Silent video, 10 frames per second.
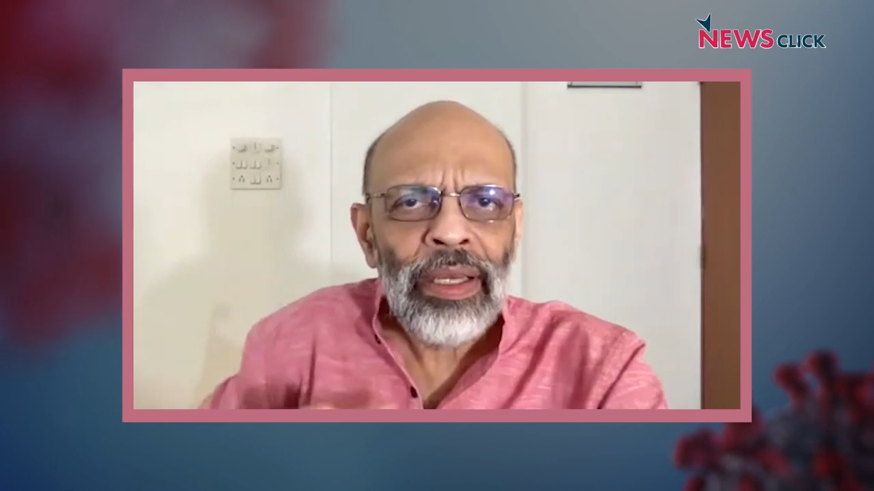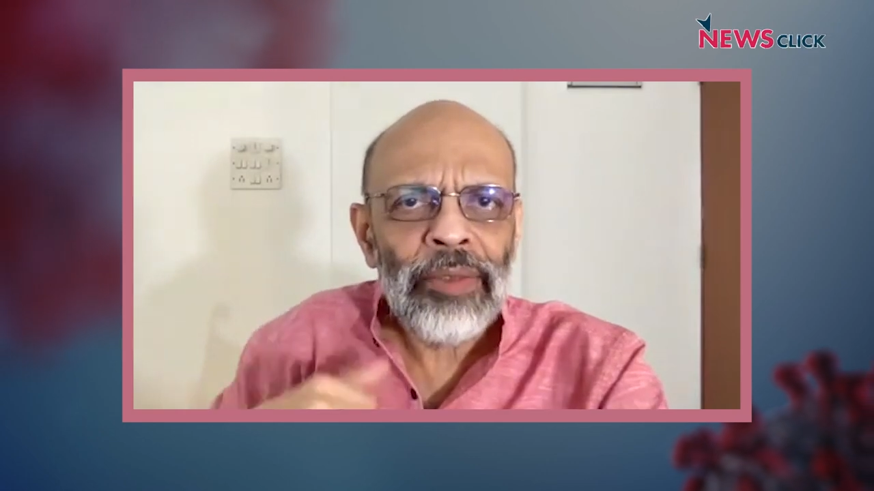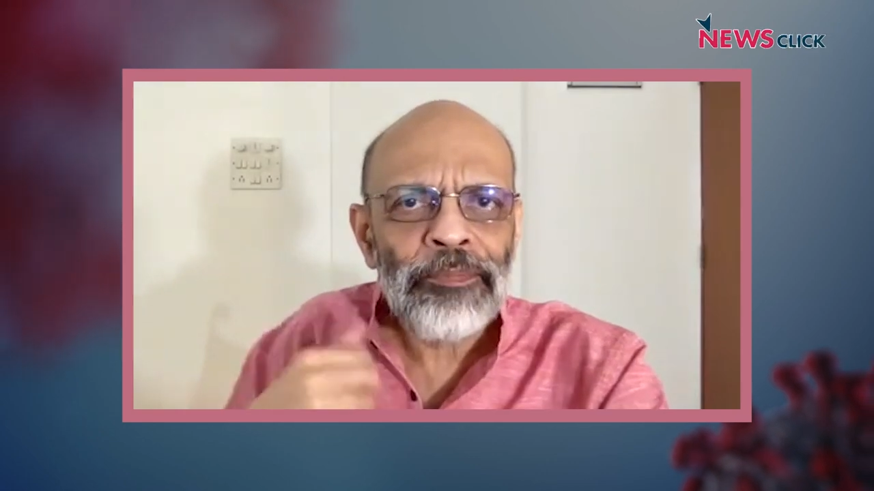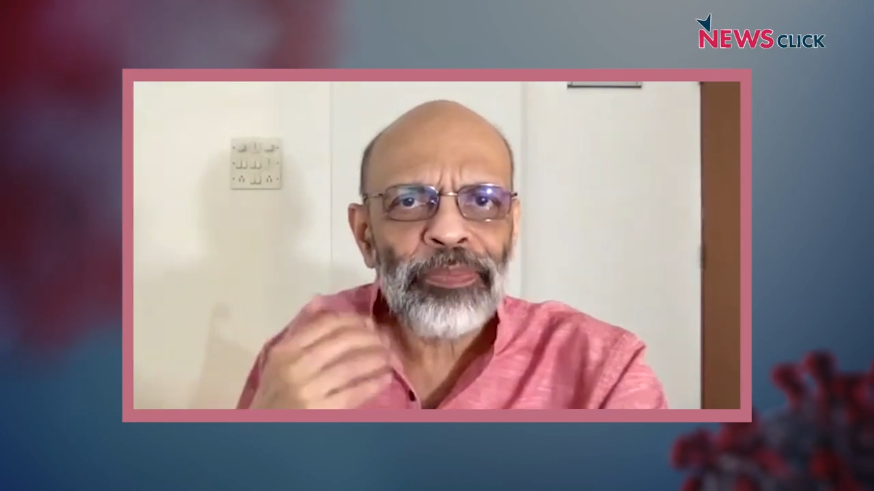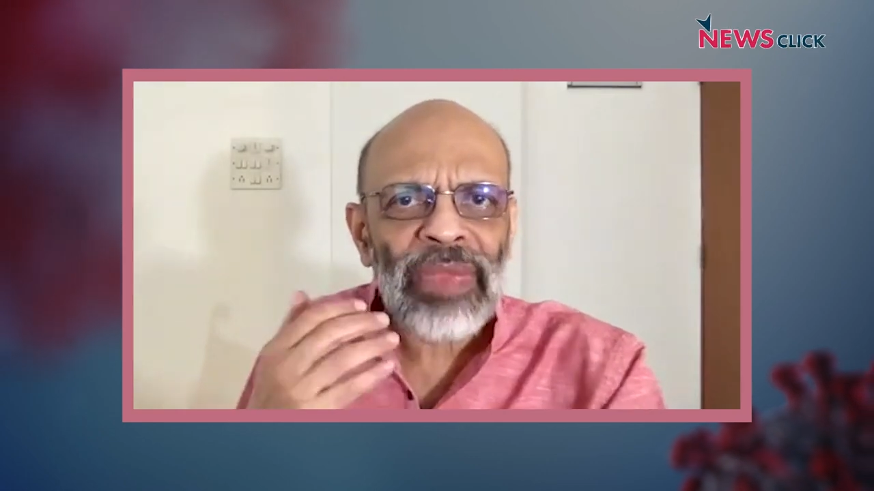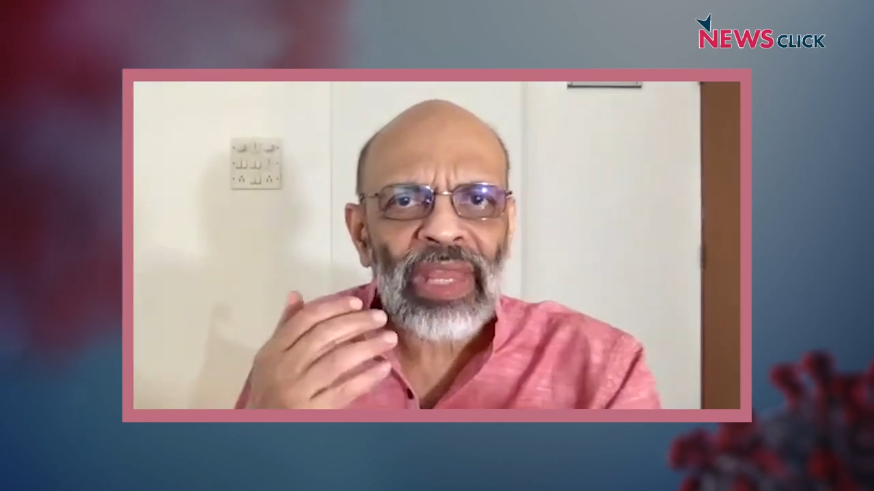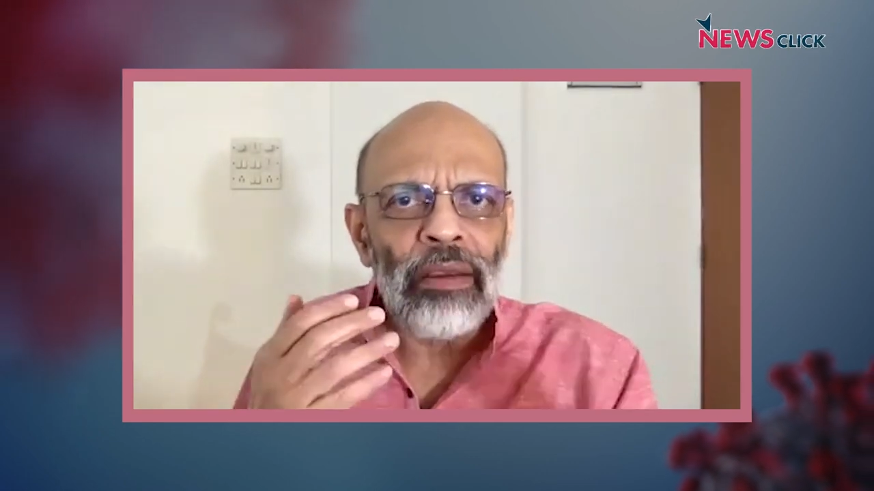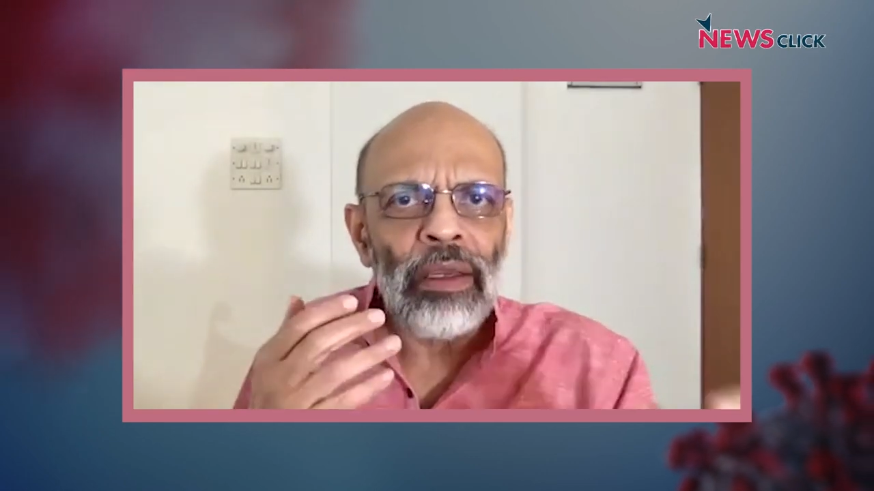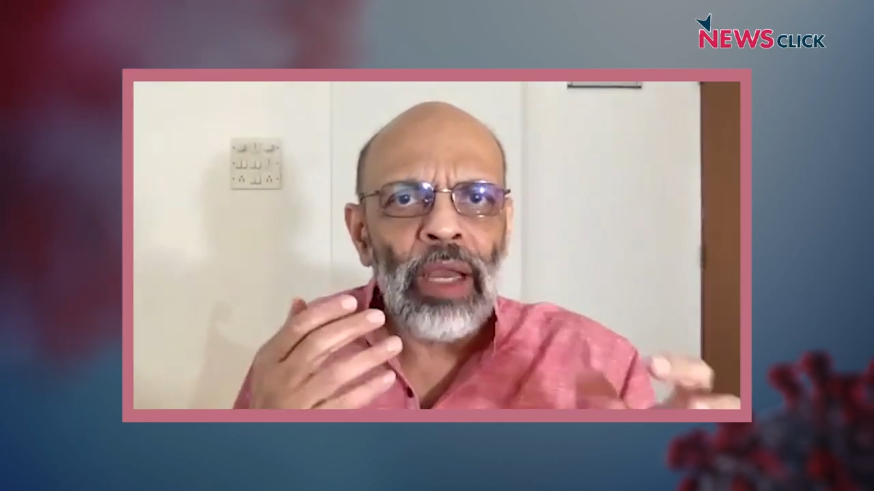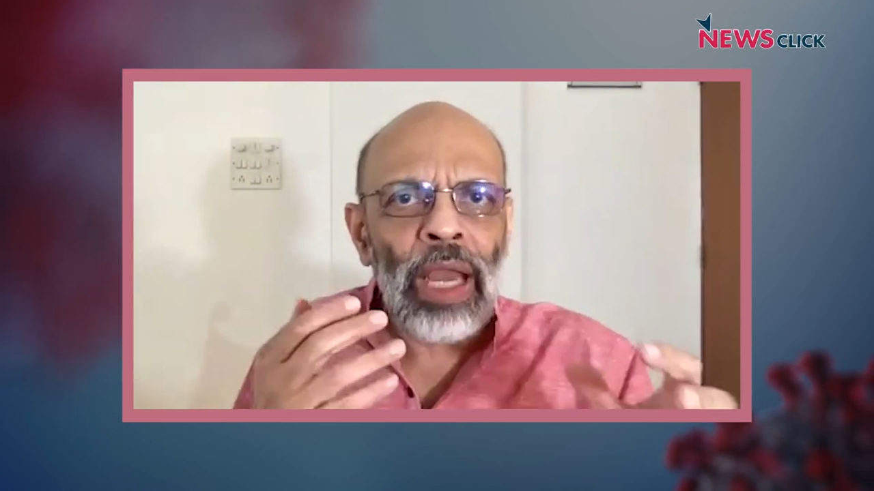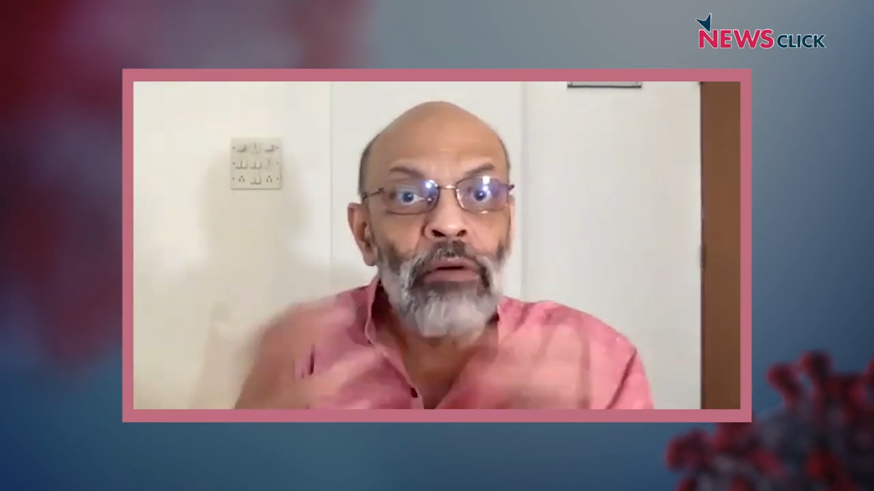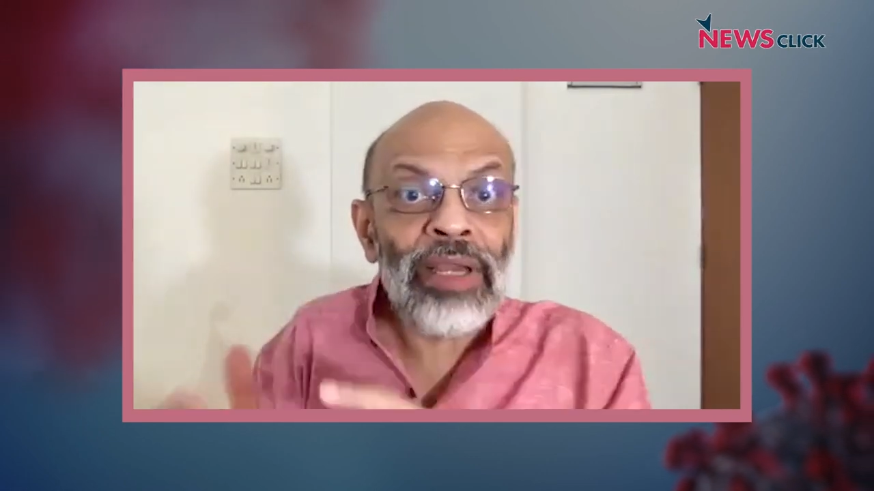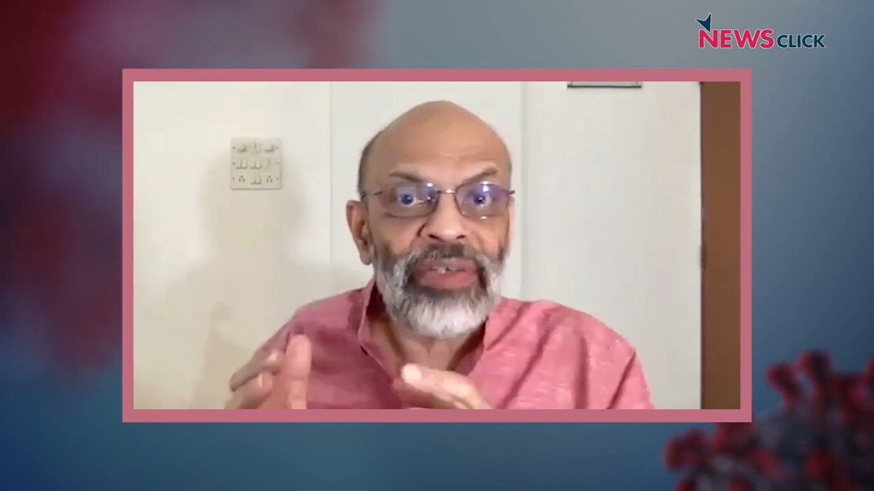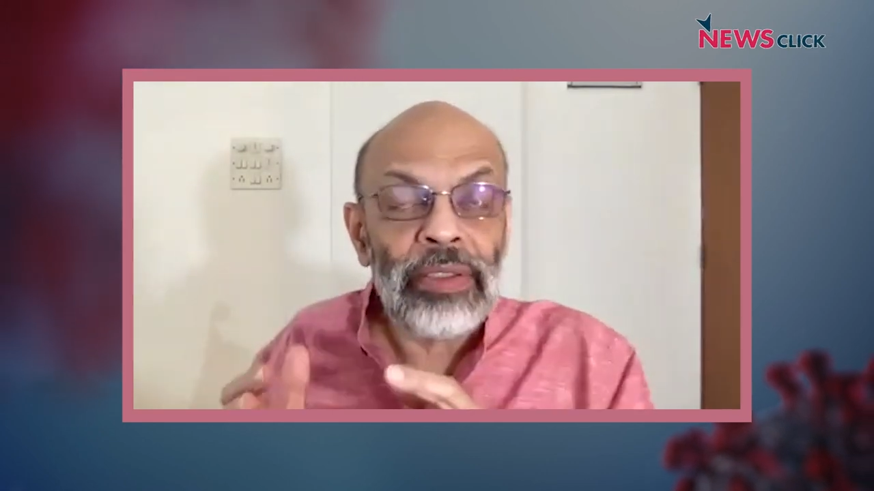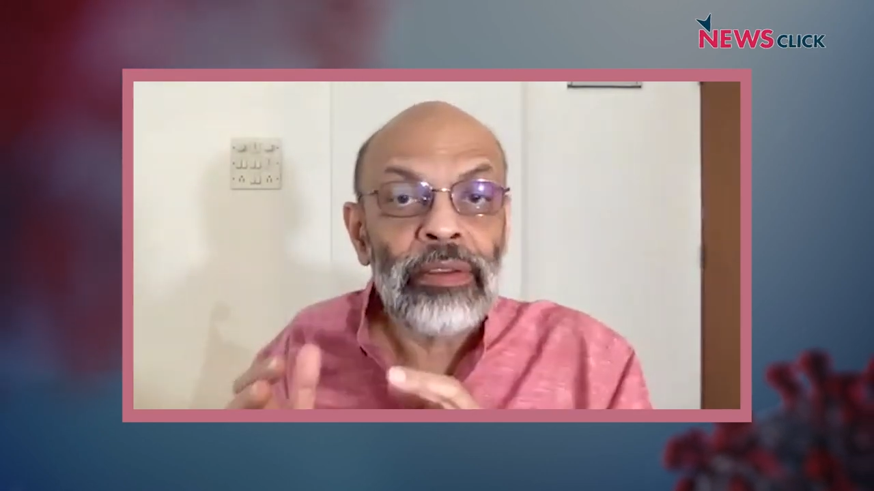Um,
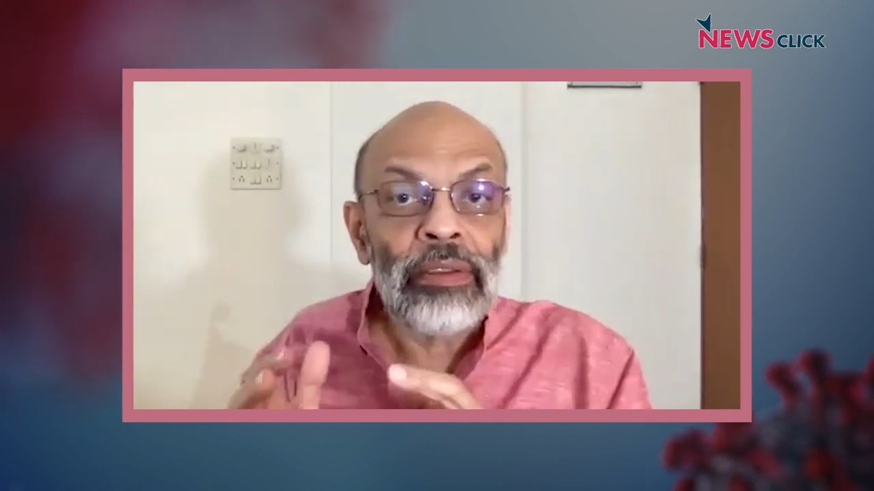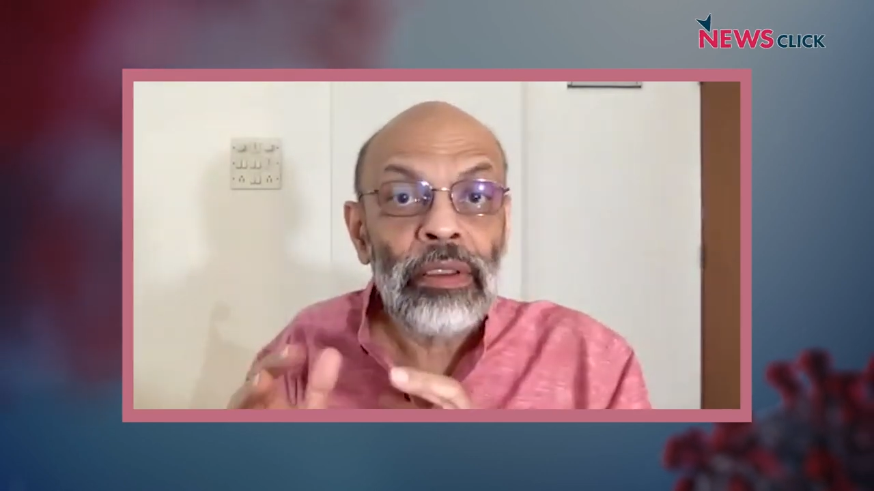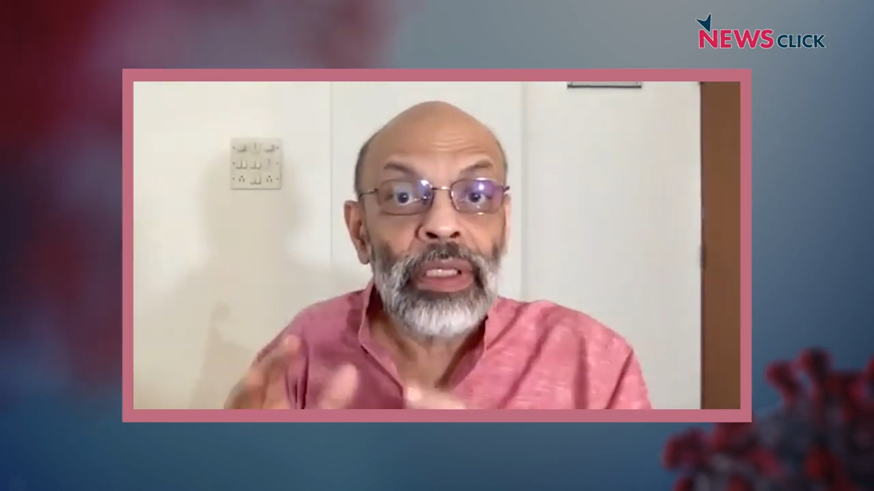however,